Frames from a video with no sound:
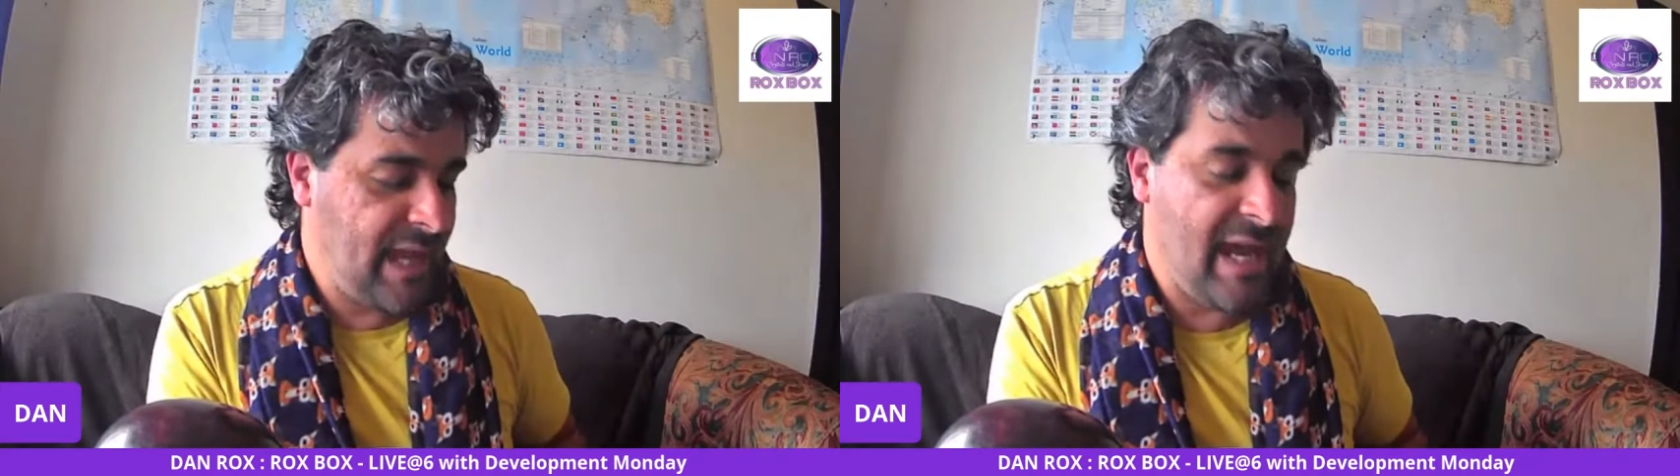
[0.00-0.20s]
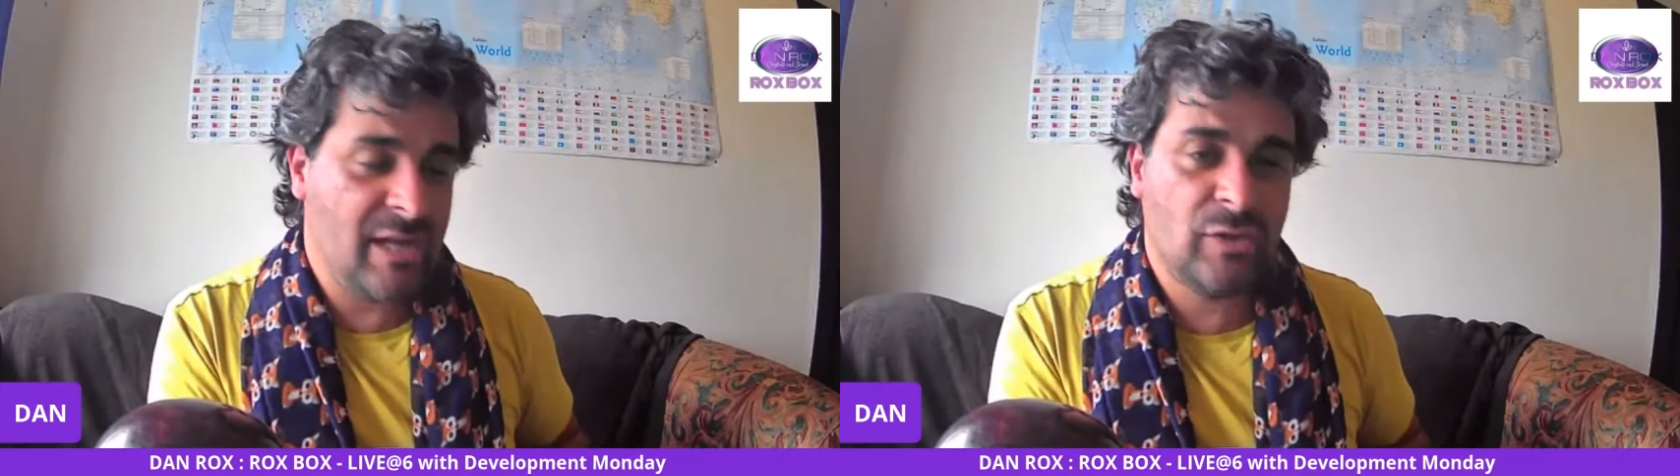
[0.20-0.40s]

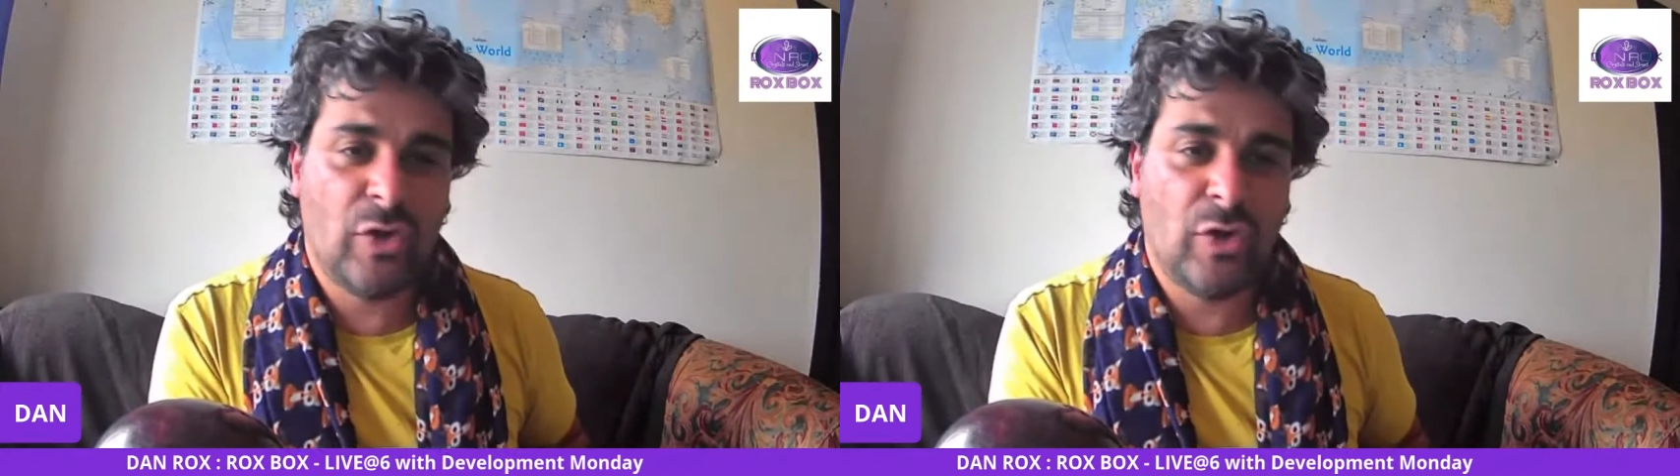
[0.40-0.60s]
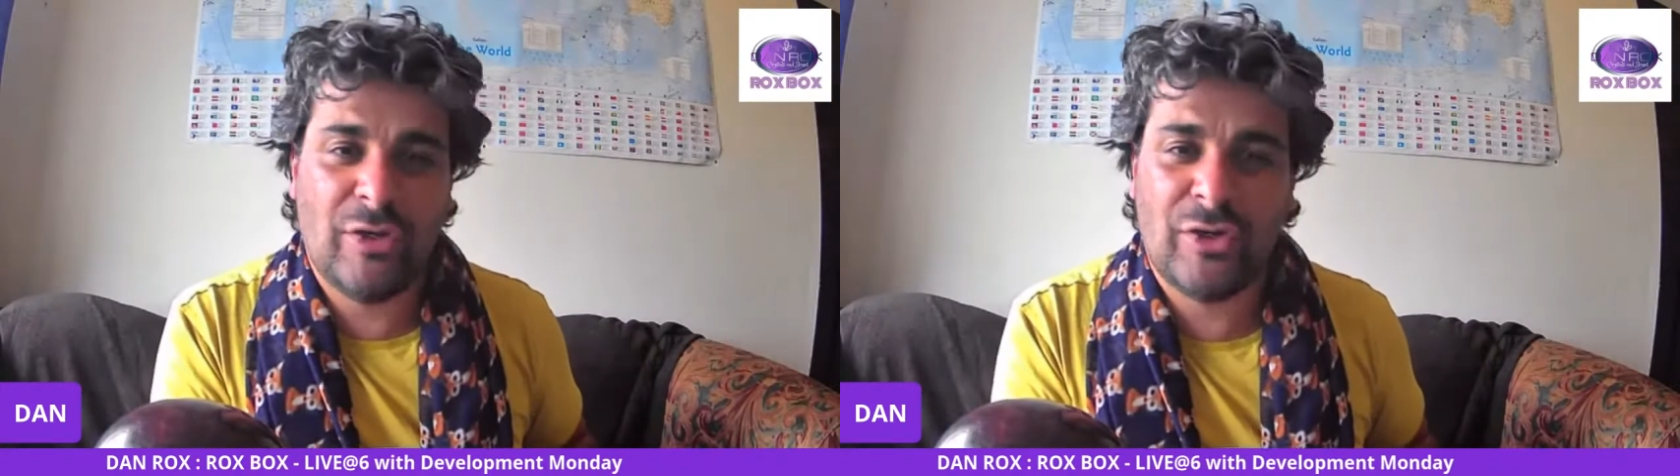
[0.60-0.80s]

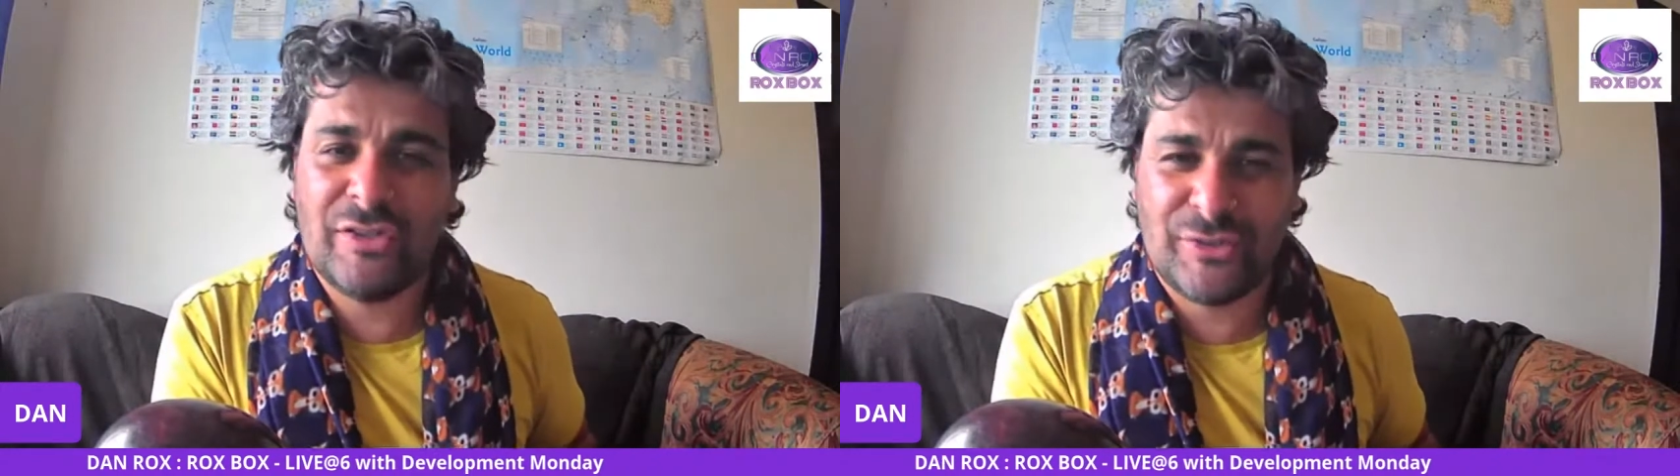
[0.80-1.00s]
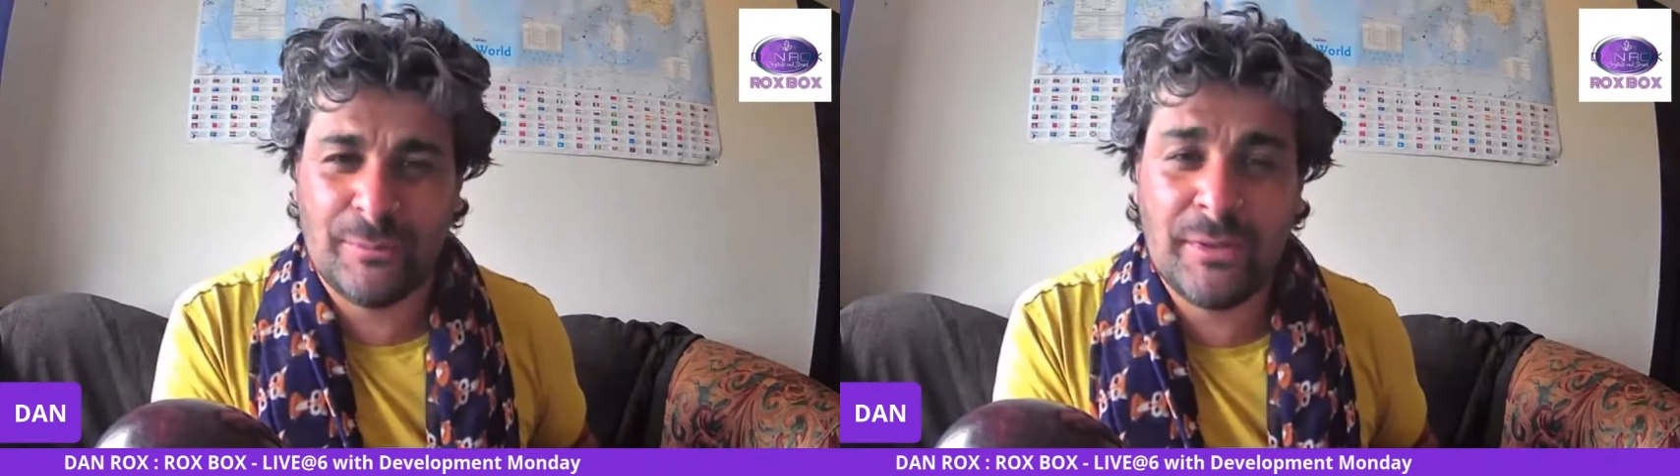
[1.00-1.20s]
and look
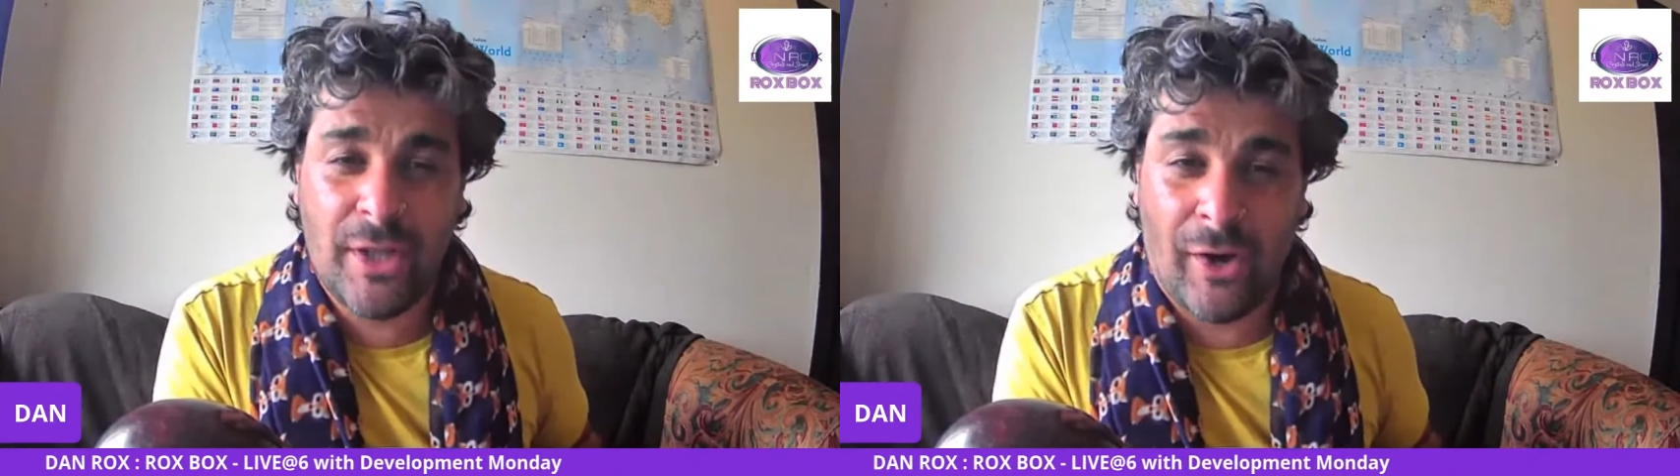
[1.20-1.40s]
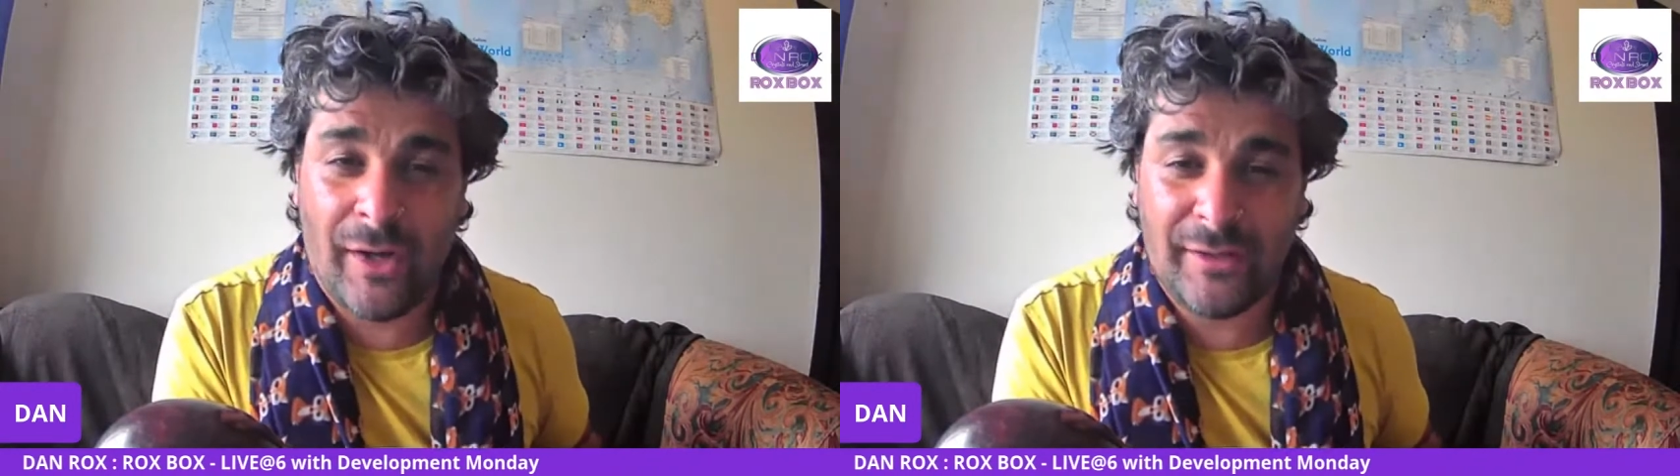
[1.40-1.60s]
at some
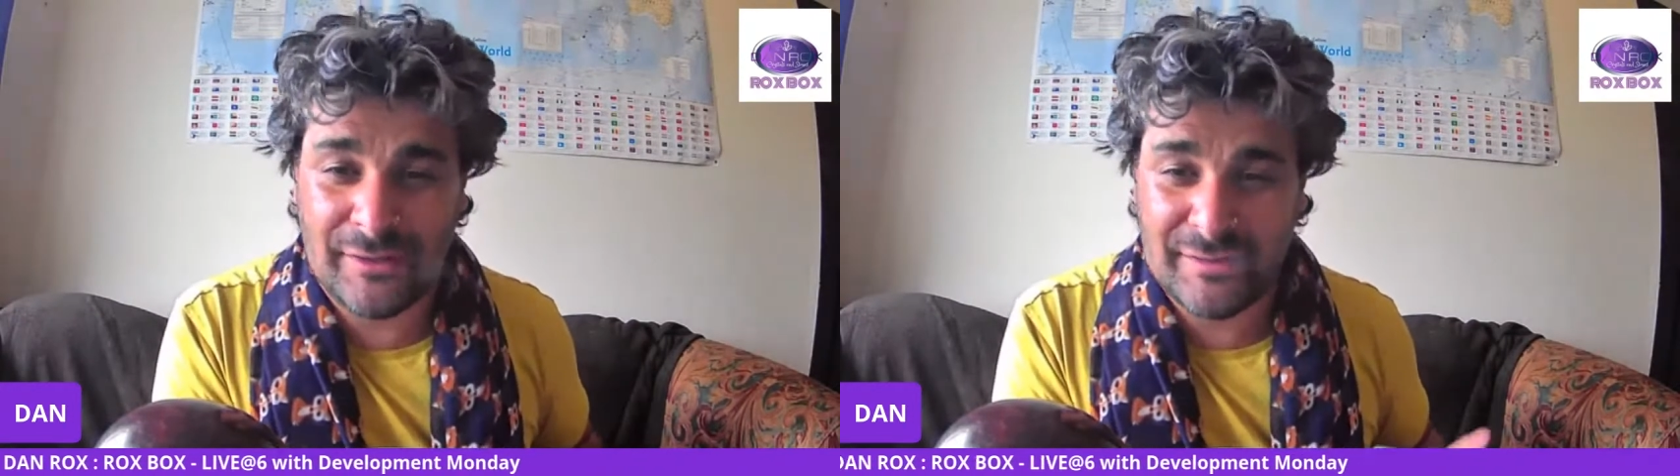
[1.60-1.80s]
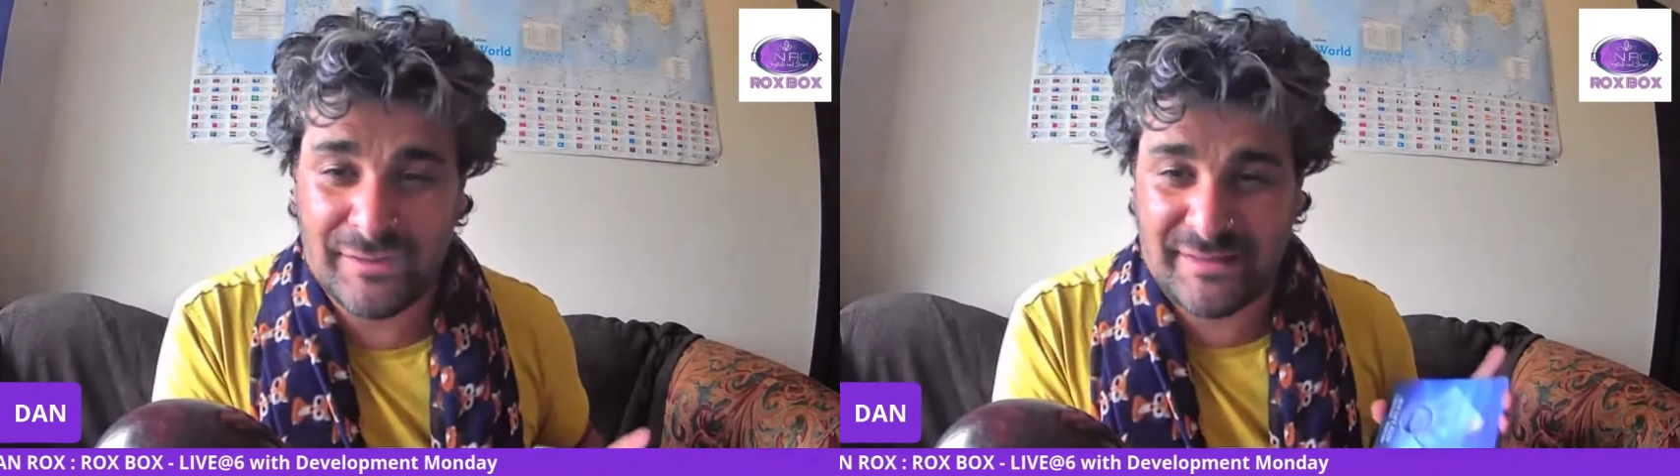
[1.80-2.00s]

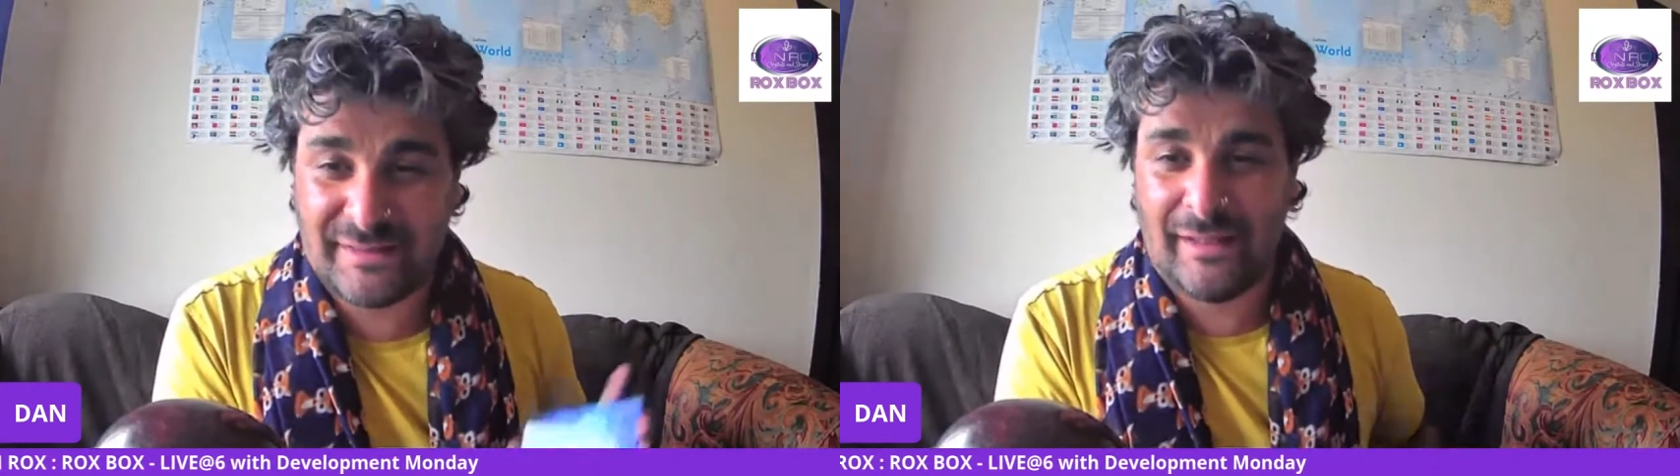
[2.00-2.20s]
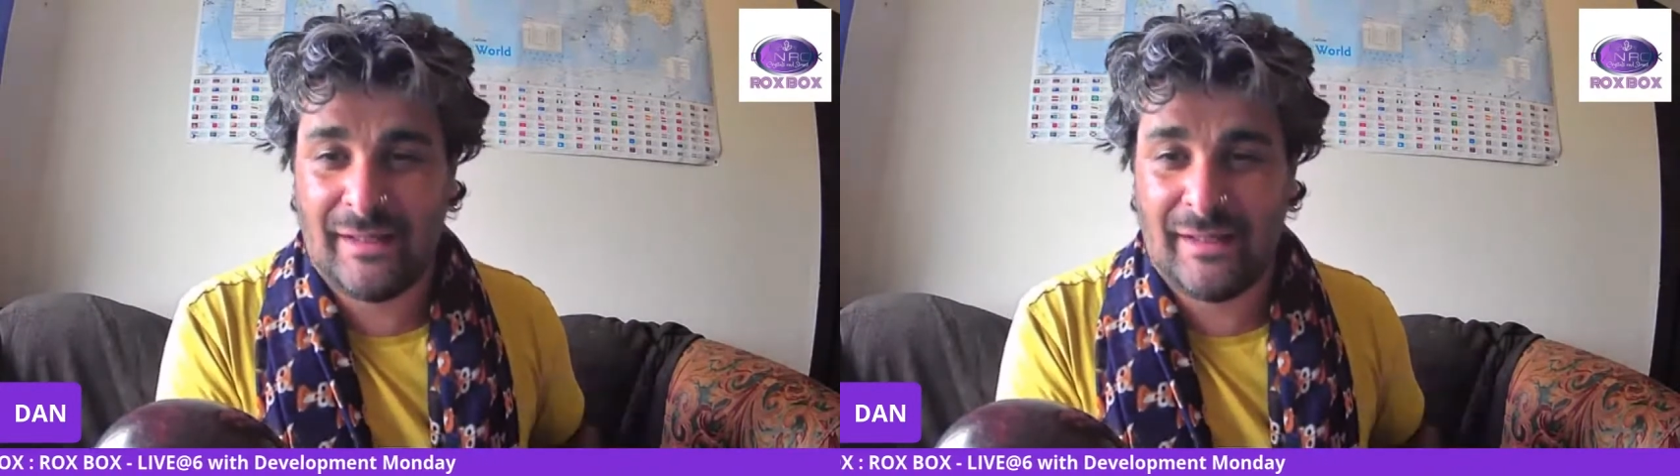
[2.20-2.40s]
guidance.